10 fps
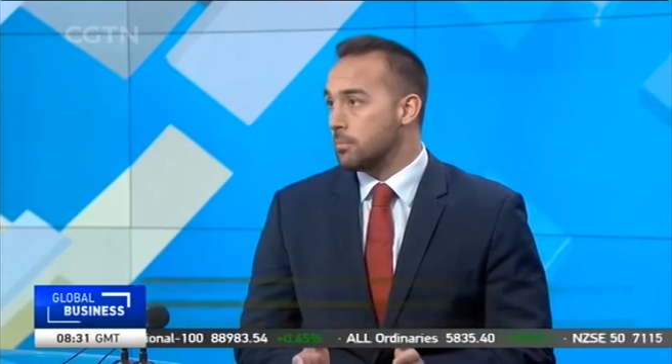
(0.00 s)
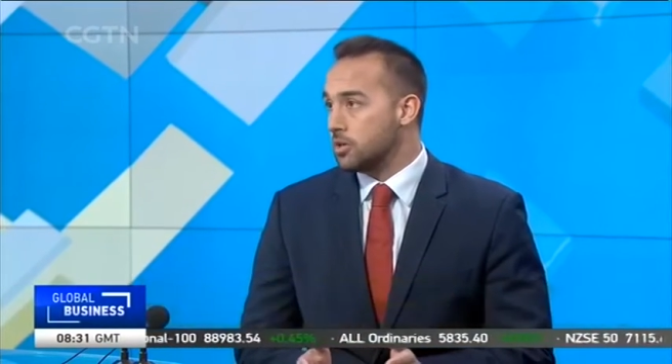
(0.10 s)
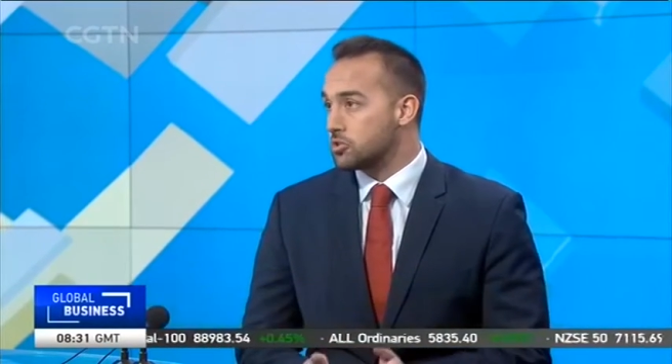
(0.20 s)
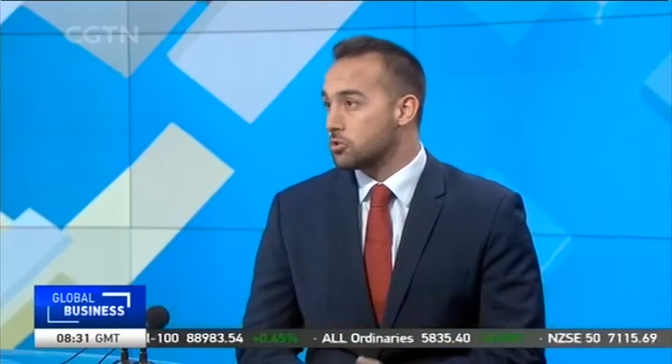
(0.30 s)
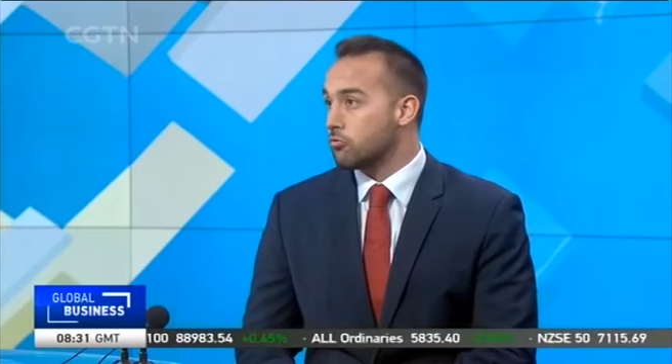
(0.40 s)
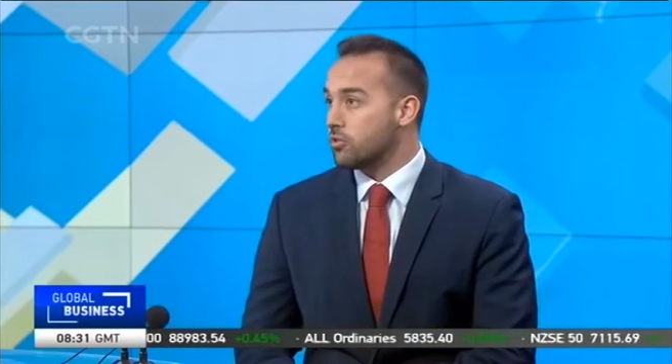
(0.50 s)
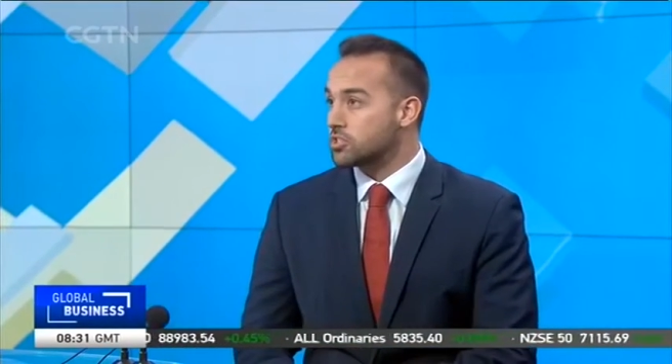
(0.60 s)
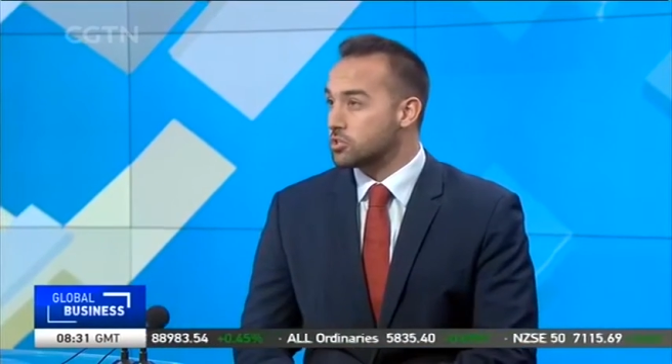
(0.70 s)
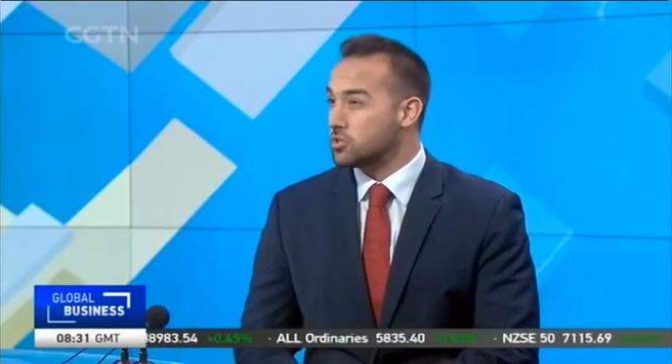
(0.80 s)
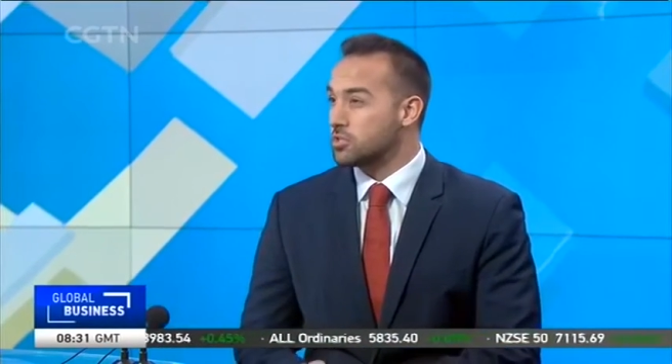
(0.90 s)
political
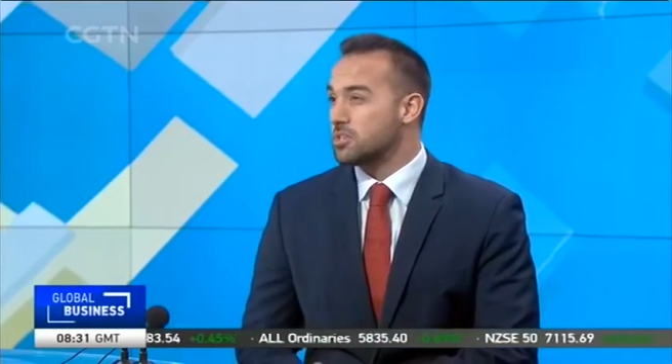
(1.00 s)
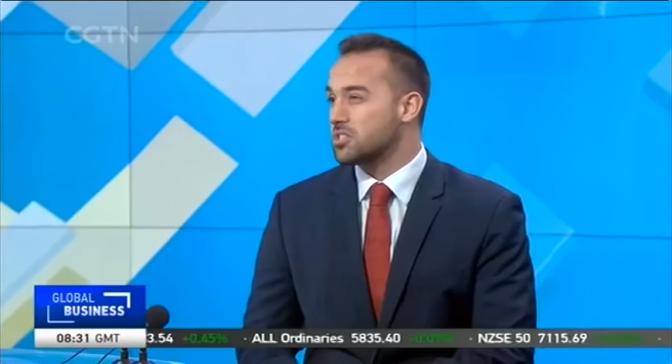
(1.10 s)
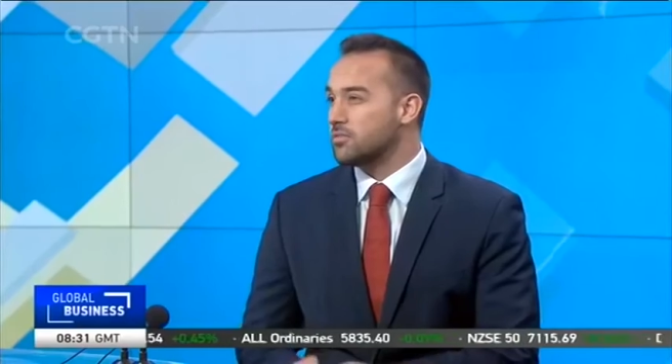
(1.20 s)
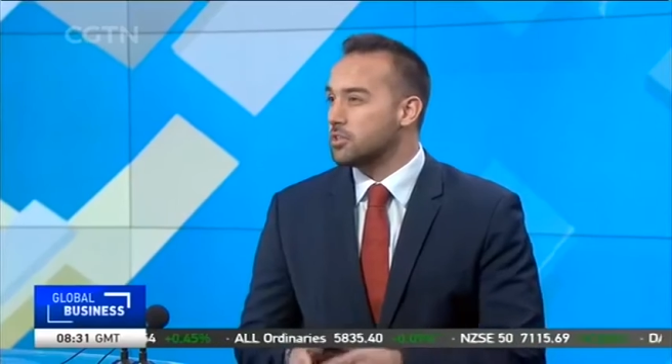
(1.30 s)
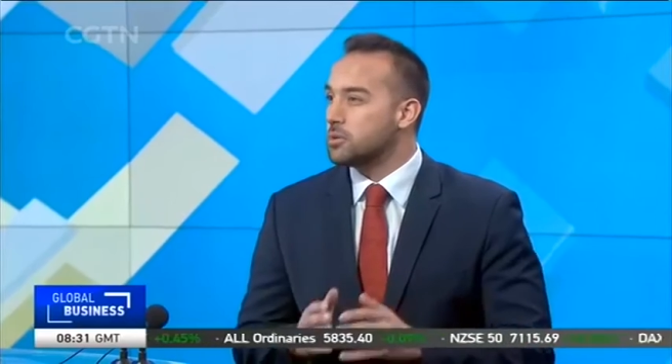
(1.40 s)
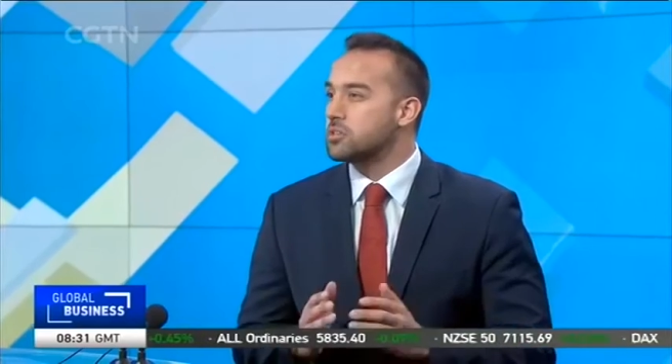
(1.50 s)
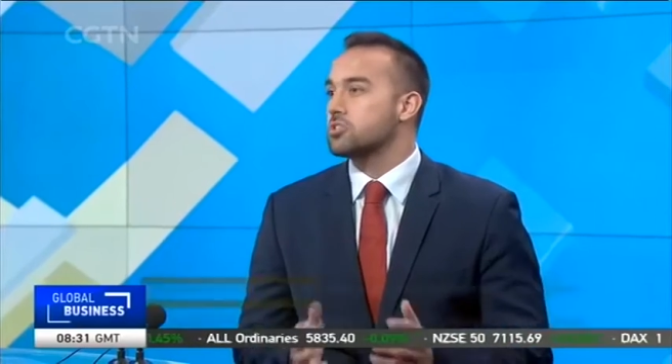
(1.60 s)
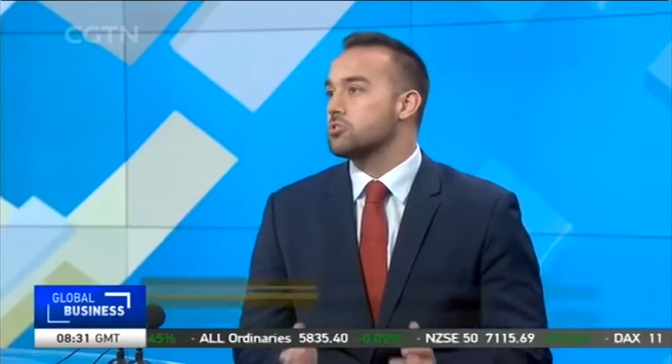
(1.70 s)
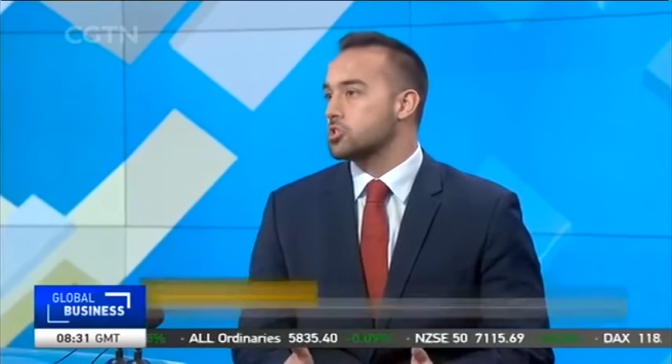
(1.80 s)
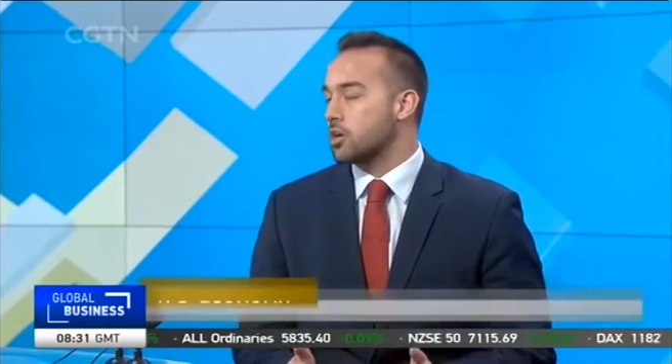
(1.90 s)
risk used to be something you would
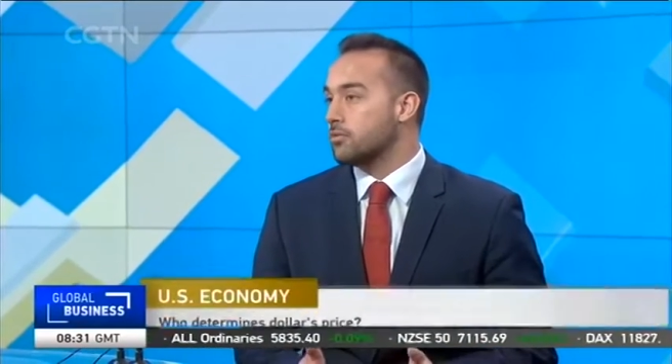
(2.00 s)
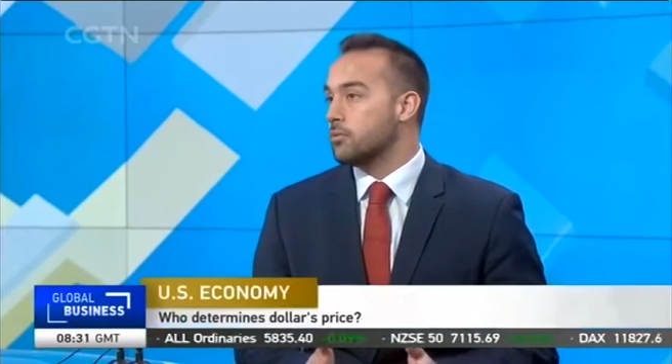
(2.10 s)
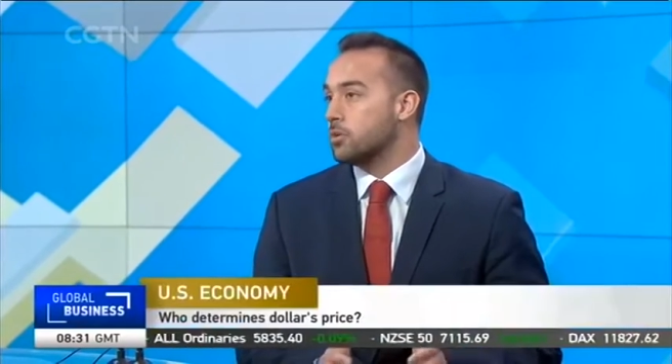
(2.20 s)
associate with